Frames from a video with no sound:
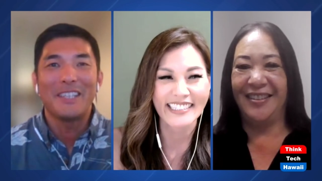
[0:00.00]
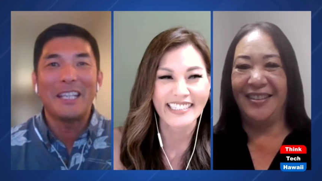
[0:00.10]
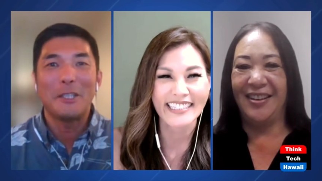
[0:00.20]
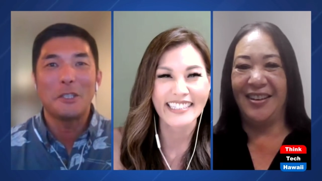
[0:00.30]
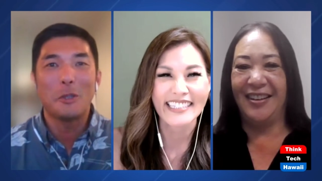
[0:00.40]

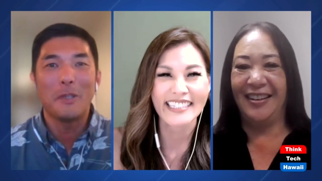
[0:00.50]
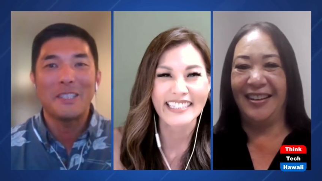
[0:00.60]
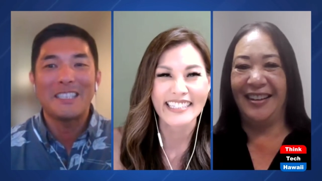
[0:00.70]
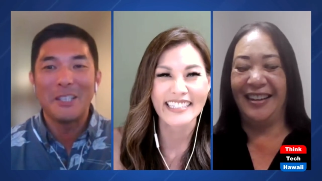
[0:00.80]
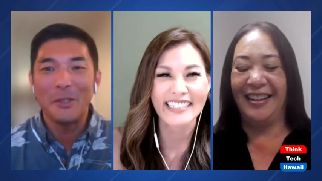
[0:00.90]
Speaker 1: Thank you so
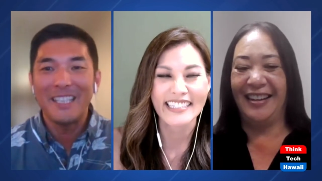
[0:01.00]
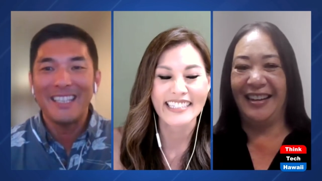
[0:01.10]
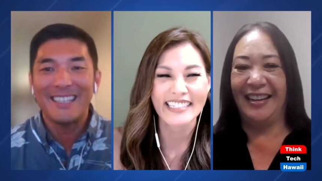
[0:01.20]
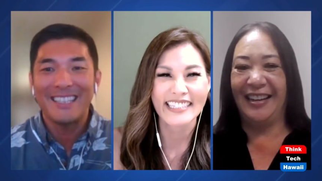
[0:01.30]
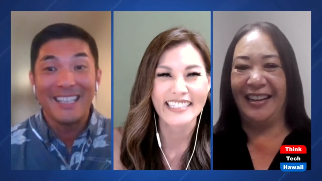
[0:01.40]
much,
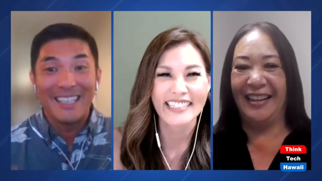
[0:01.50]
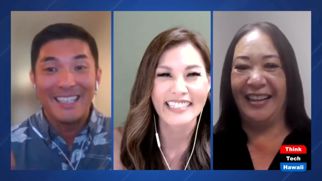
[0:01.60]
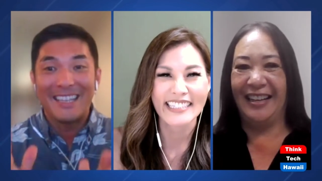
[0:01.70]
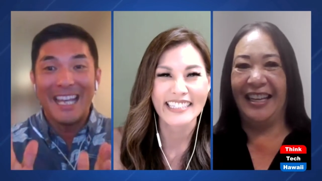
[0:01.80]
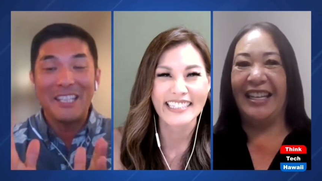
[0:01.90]
Leonie.
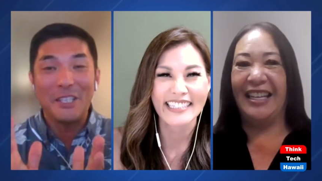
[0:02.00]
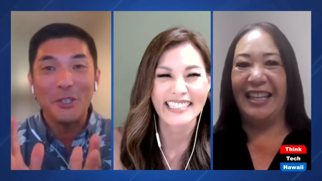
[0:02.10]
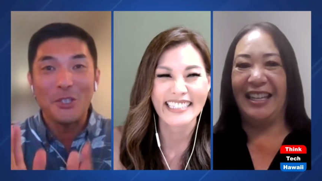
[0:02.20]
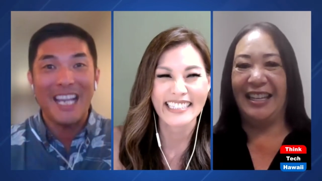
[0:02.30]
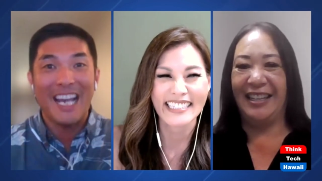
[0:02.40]
Thank
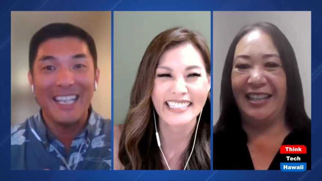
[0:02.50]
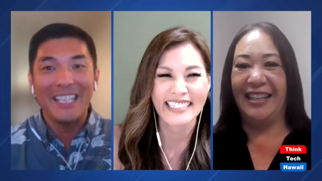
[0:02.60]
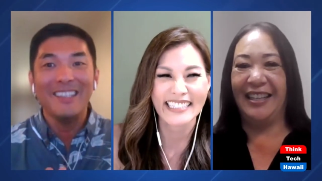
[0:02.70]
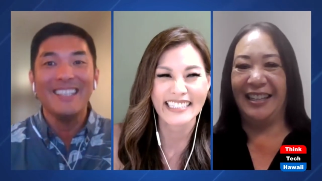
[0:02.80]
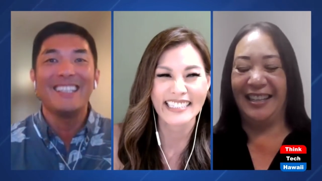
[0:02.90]
you,
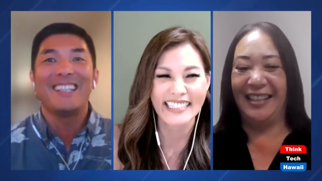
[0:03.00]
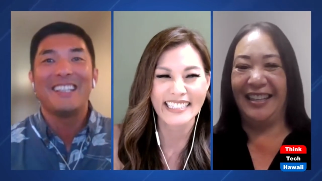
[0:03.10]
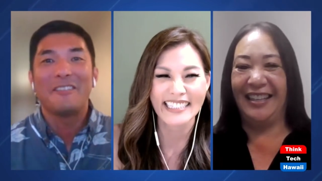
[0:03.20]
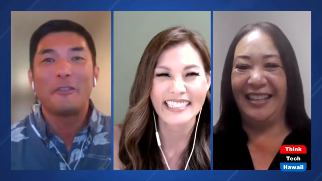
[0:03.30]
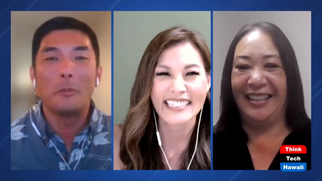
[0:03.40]
Shannon,
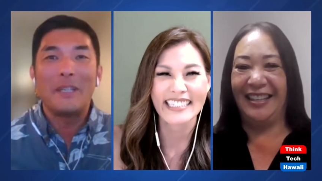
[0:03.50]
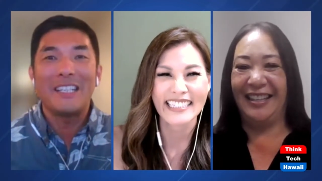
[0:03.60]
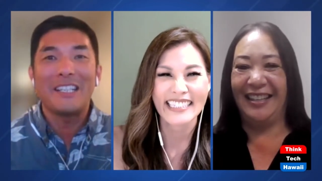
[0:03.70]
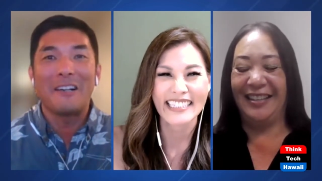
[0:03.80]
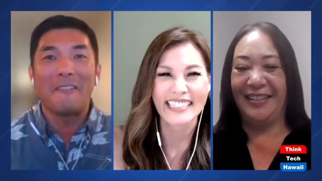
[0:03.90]
for
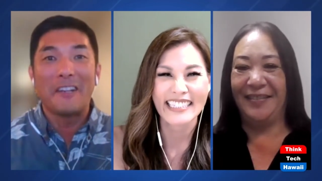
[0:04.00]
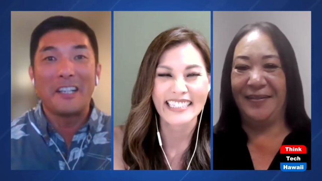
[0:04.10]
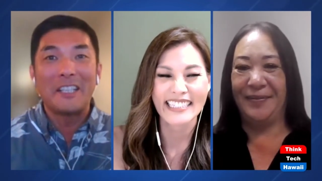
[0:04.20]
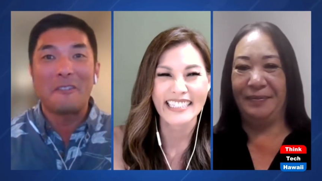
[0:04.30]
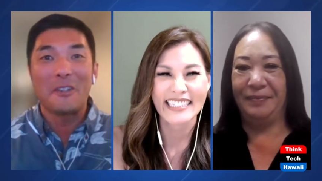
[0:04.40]
being our
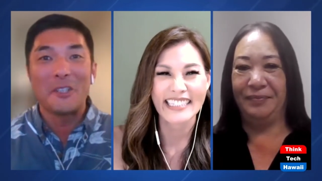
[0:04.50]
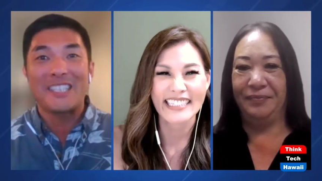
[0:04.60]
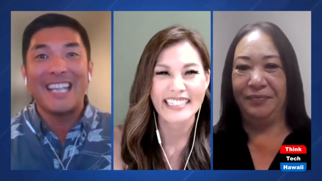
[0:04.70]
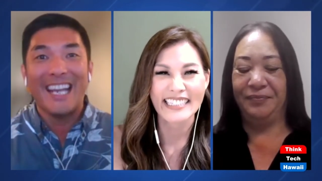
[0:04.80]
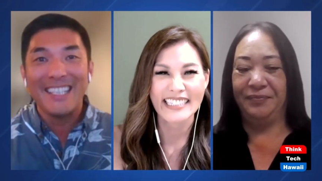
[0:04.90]
very
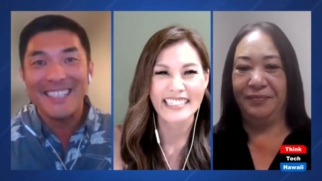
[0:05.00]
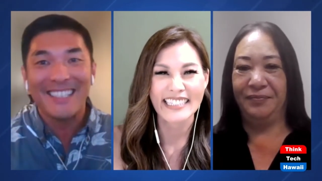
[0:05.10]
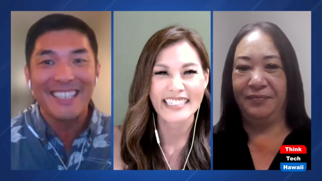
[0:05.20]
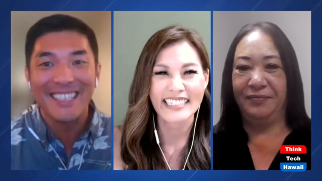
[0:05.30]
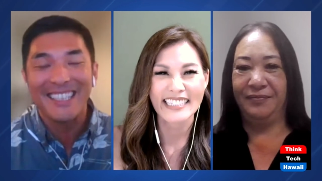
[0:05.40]
first
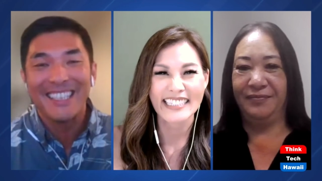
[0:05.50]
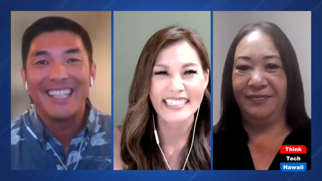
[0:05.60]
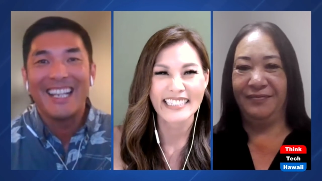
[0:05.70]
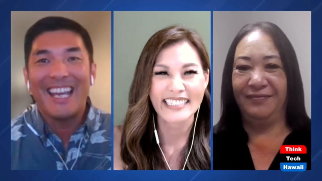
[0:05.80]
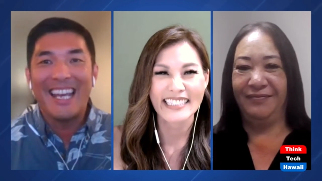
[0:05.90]
guest.
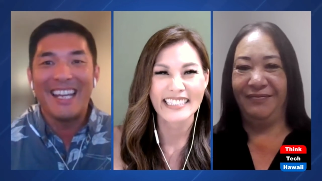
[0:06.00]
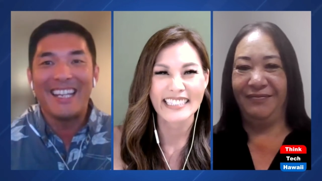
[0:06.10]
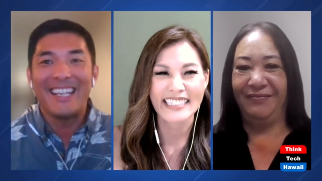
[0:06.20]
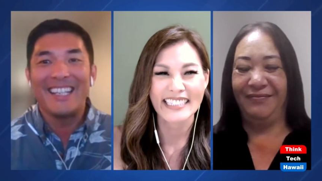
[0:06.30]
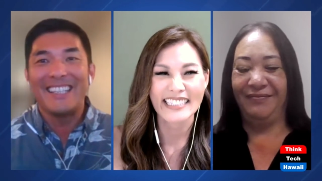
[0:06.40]

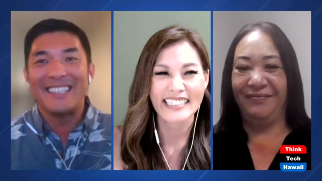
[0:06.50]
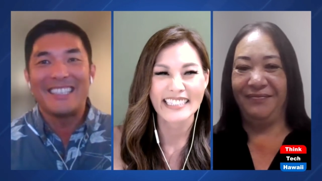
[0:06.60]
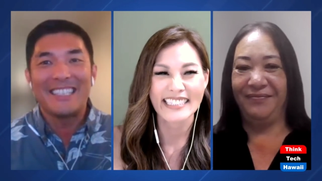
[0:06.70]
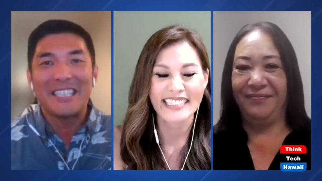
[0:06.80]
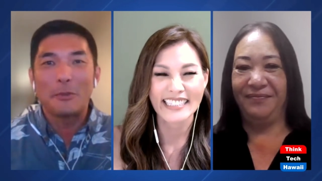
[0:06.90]
And
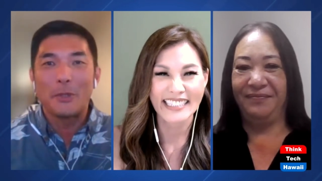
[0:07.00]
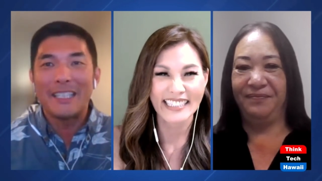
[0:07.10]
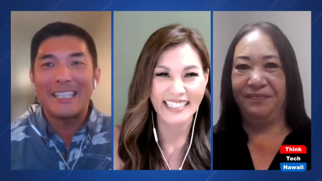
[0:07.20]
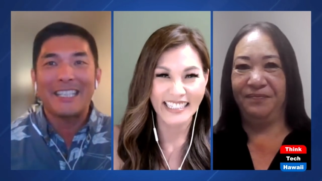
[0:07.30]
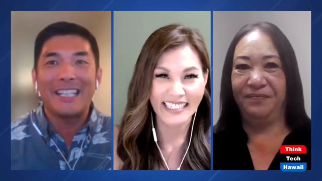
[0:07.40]
this is
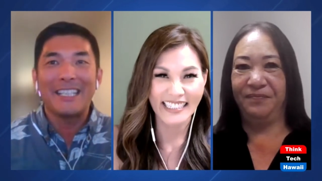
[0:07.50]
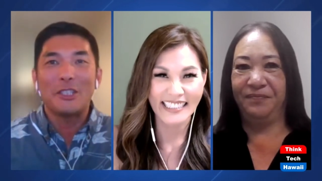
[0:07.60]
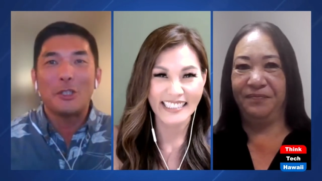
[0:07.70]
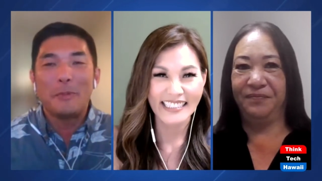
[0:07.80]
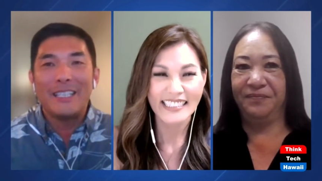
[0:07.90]
really
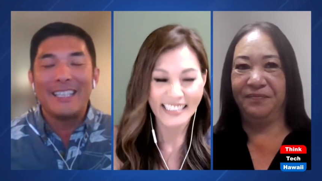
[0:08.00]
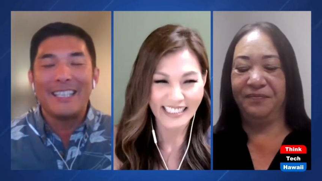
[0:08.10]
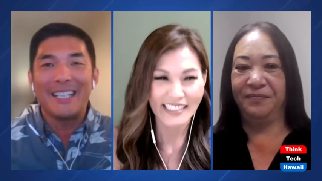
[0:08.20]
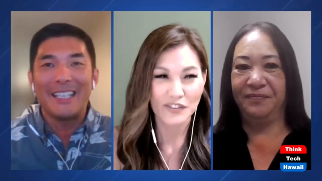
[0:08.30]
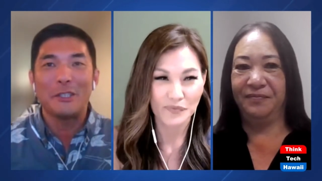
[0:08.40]
excited to
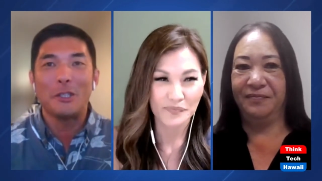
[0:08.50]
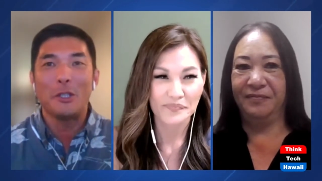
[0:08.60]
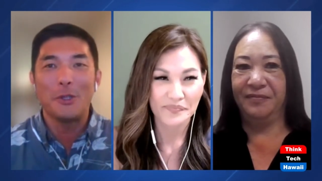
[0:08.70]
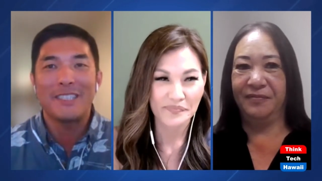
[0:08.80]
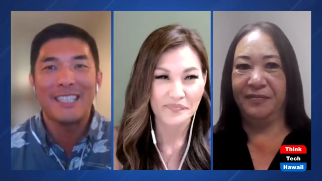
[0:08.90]
be uh, to
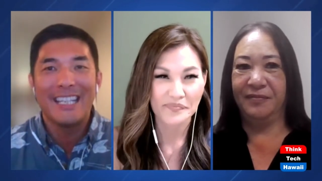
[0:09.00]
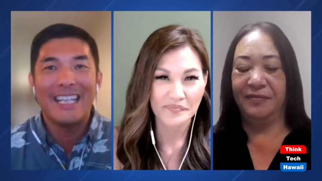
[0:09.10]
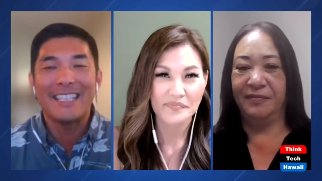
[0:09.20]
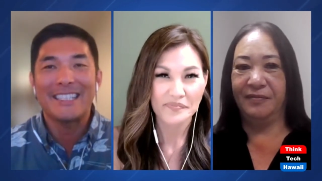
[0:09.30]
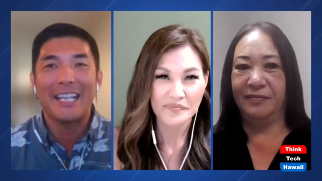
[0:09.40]
host
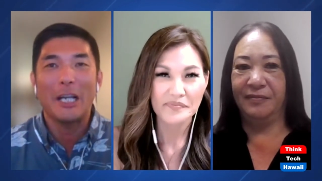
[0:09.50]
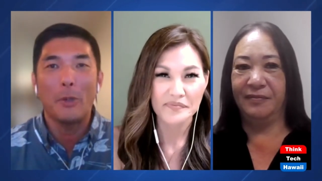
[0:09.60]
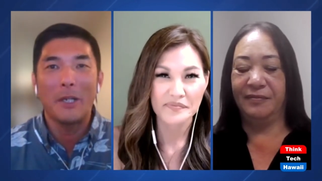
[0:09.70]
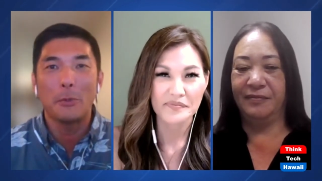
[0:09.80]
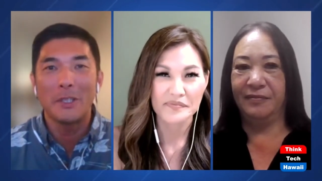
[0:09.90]
Inside
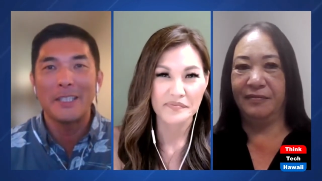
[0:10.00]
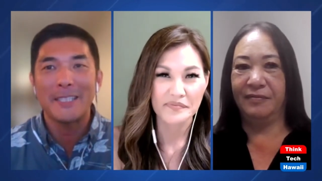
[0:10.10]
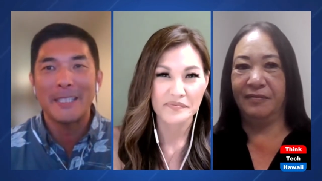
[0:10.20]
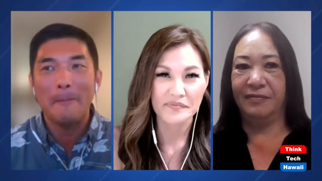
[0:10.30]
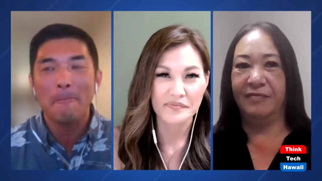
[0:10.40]
Hawaii Real
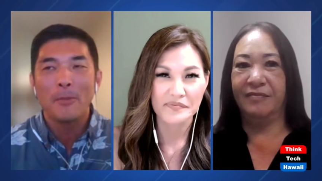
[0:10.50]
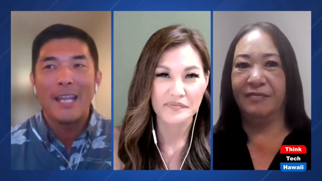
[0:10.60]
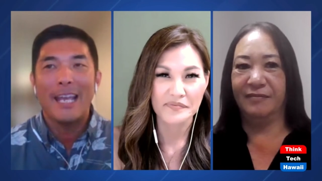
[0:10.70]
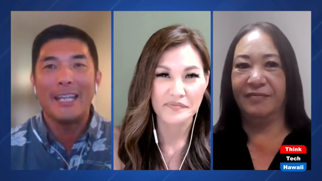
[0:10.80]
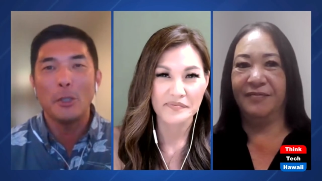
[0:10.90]
Estate.
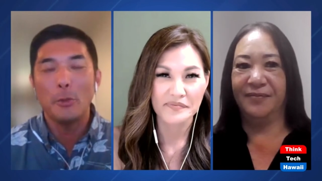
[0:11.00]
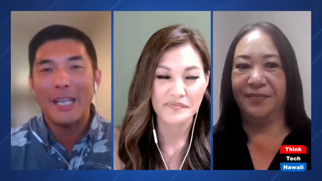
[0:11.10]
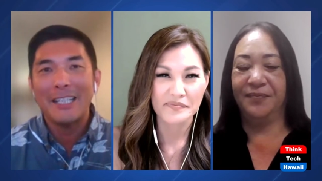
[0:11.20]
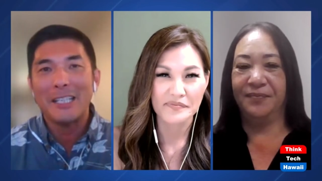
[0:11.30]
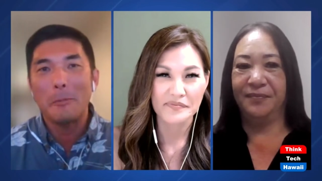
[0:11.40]
And you know,
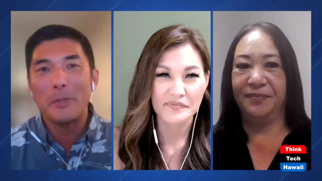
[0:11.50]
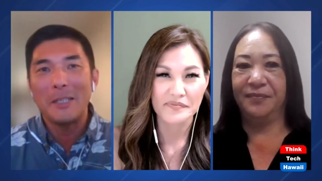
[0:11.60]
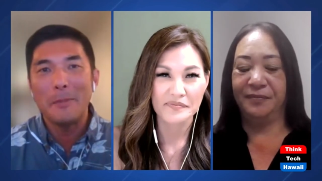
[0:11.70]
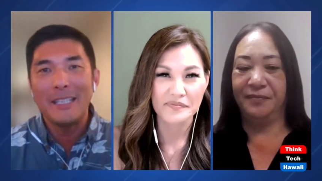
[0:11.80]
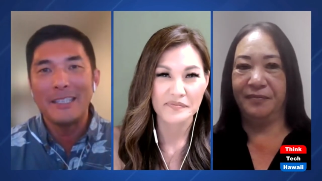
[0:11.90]
we had a
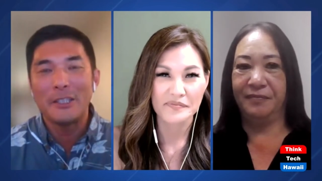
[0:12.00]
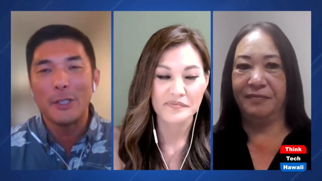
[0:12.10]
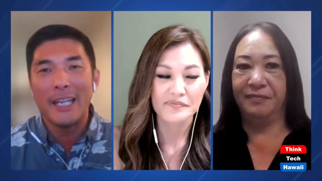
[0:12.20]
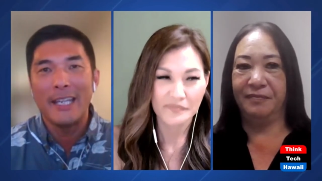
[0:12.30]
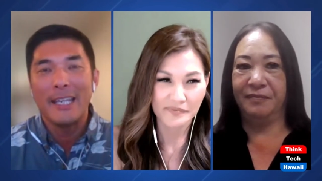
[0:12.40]
company meeting
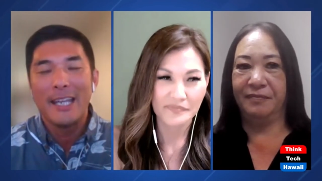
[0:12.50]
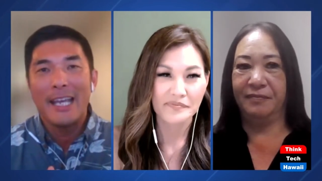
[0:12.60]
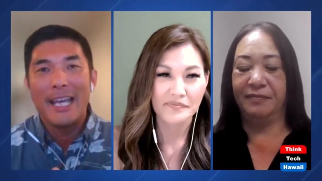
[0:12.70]
today,